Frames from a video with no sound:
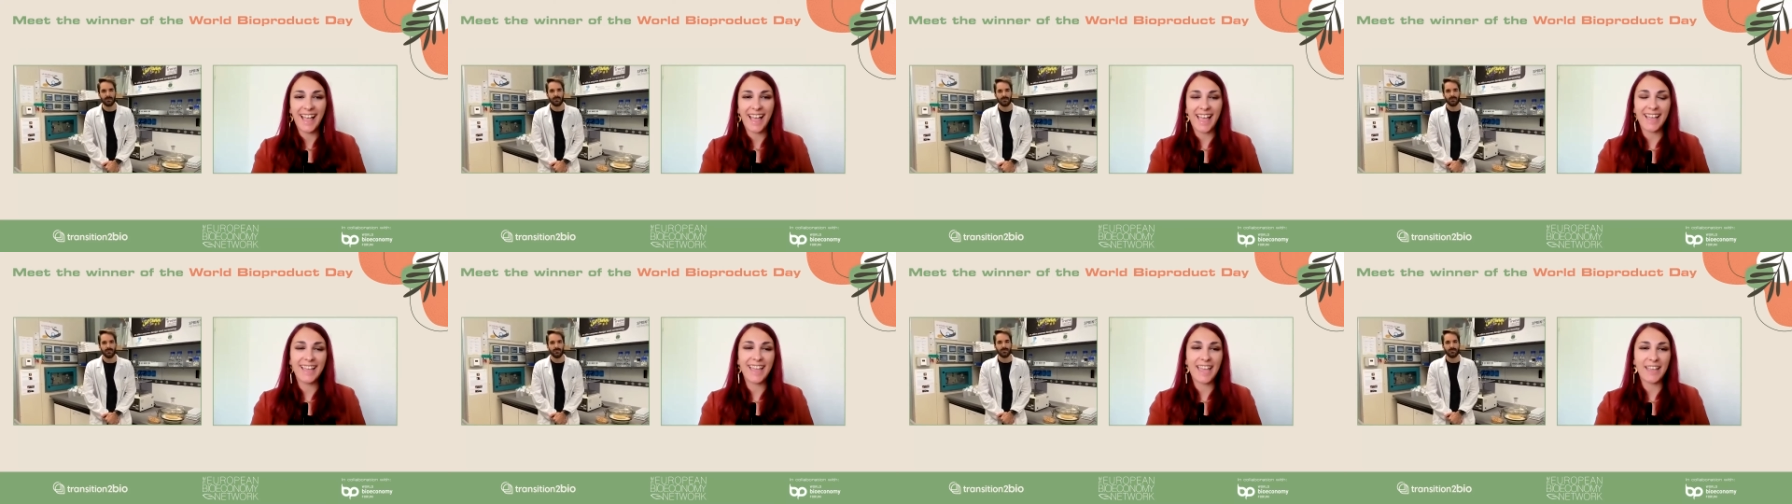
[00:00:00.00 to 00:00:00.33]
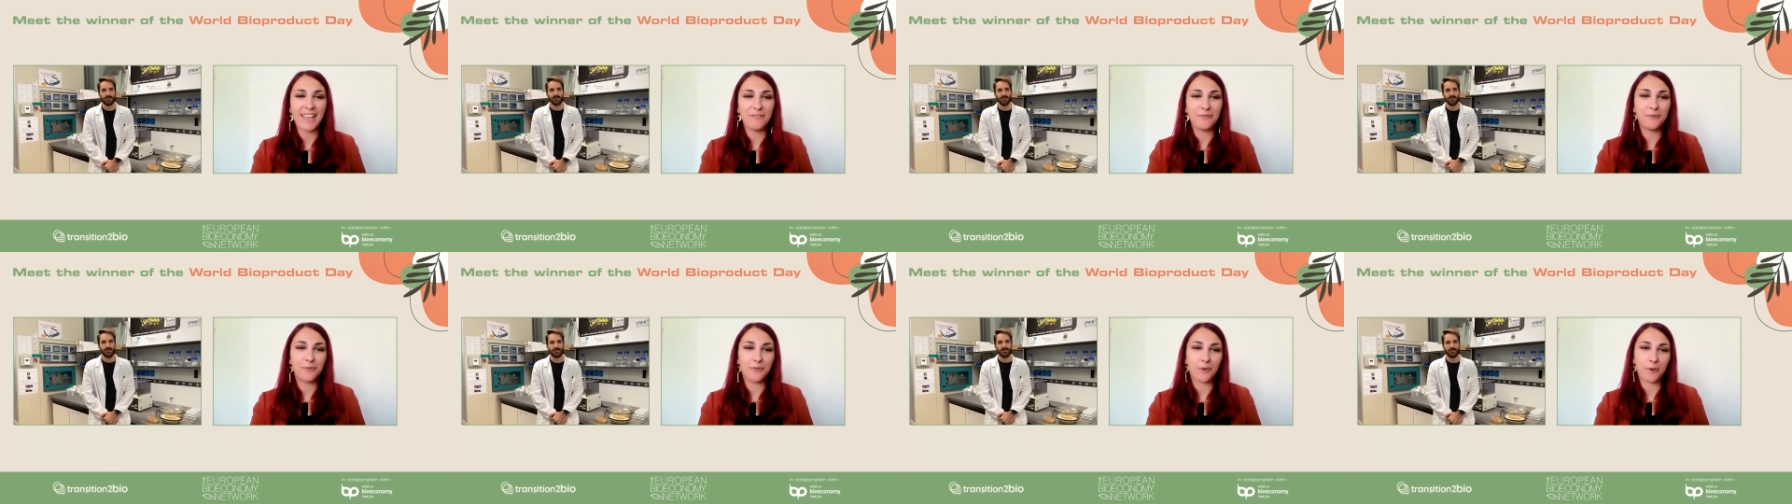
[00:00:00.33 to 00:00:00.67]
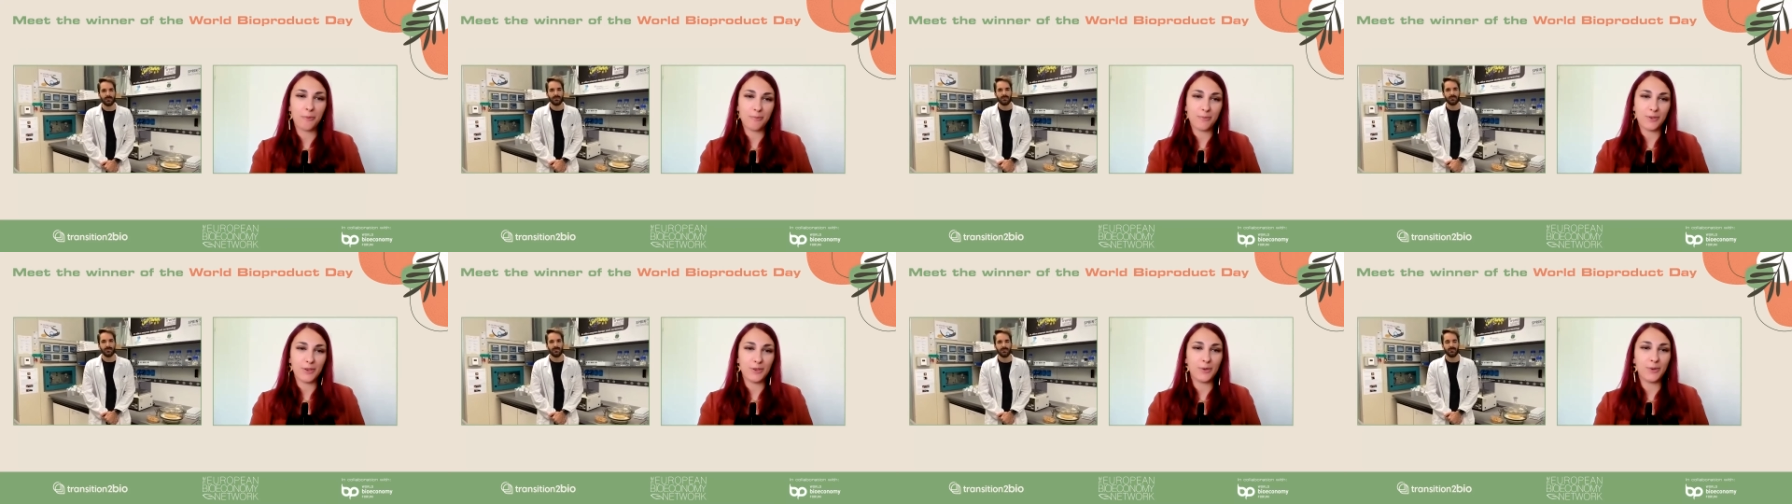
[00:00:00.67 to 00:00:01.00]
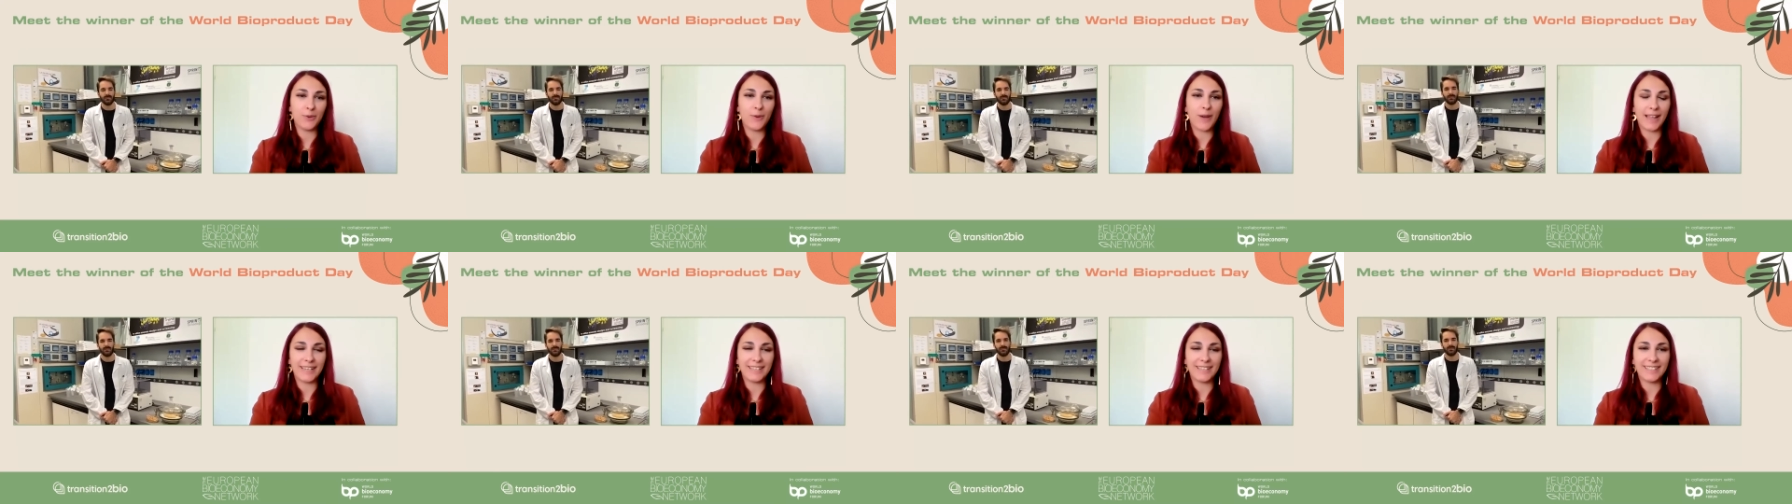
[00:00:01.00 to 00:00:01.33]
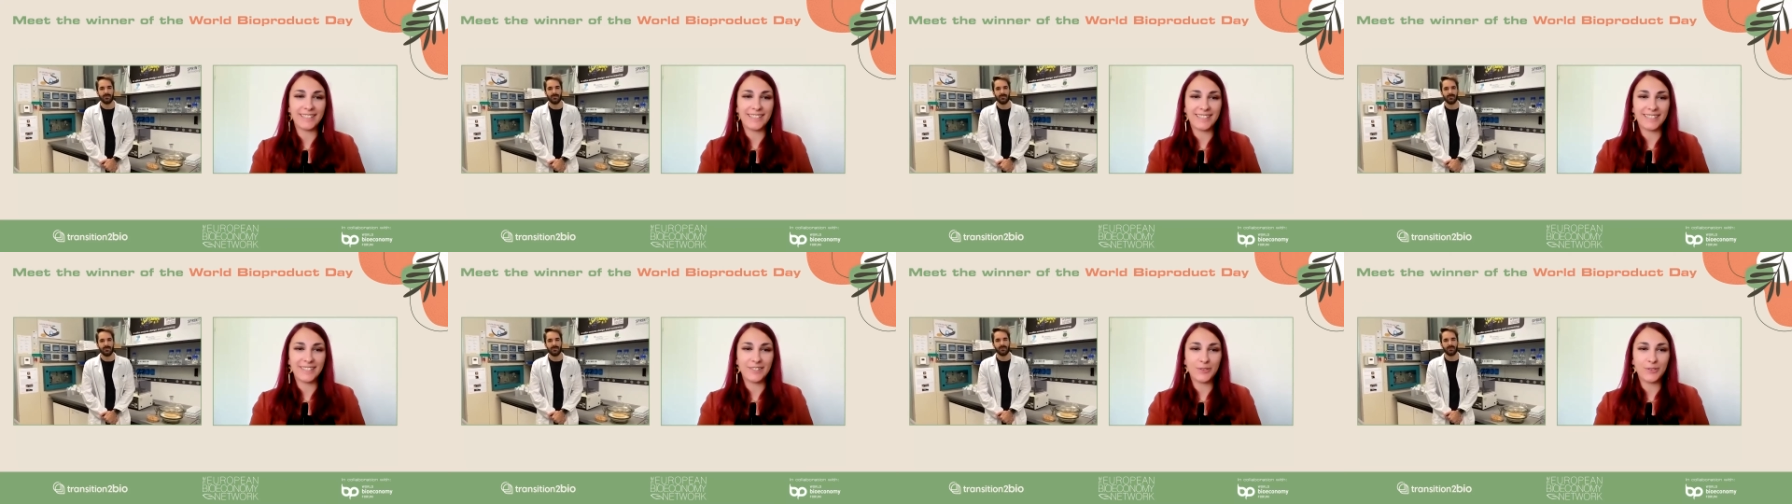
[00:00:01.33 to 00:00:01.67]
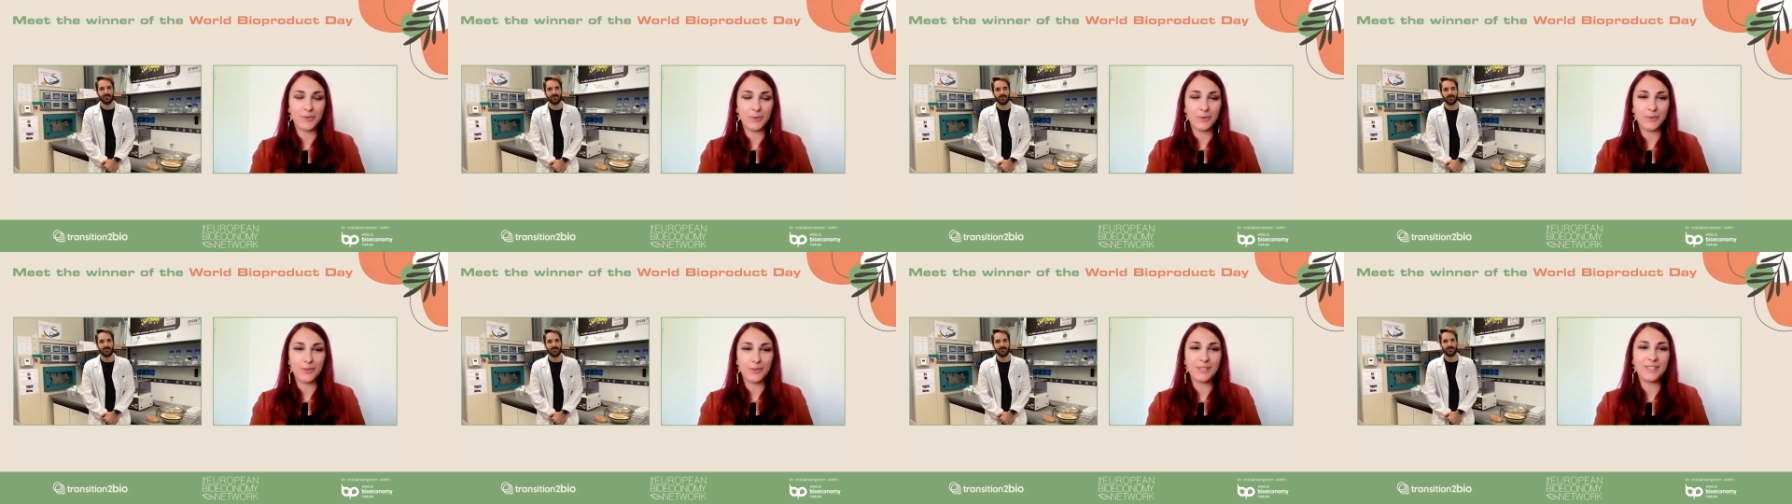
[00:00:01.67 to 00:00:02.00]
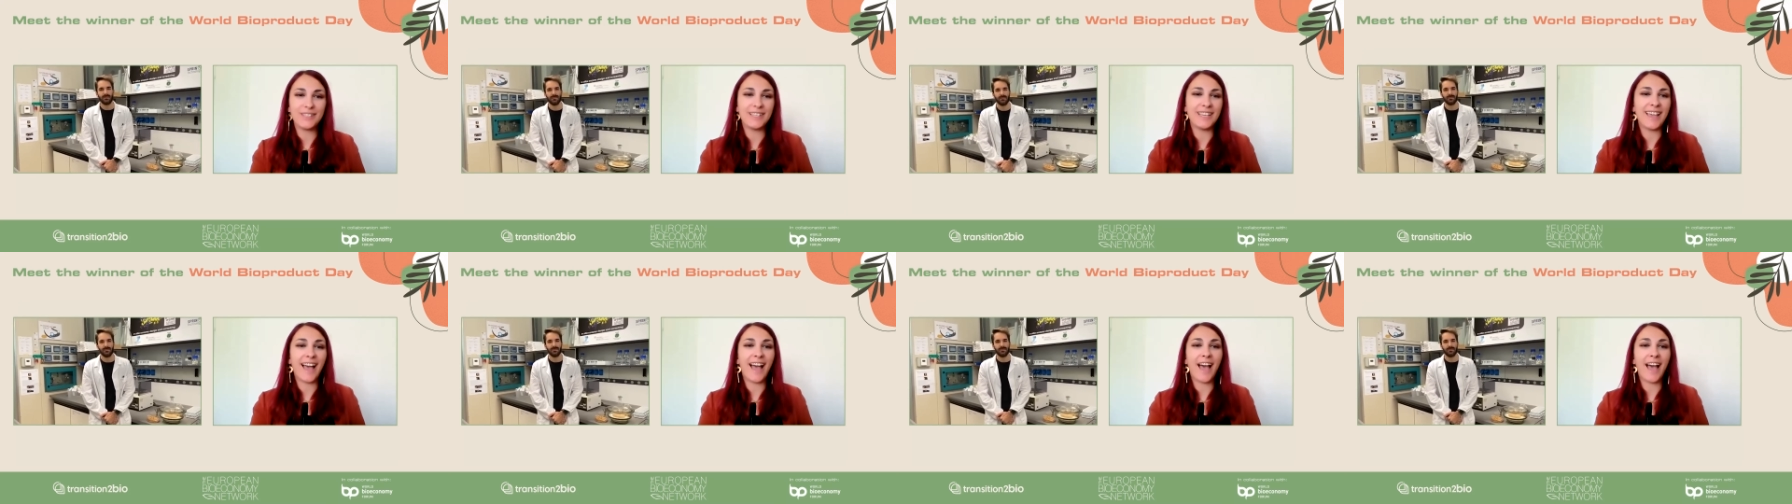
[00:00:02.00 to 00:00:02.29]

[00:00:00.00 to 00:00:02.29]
again from you and to see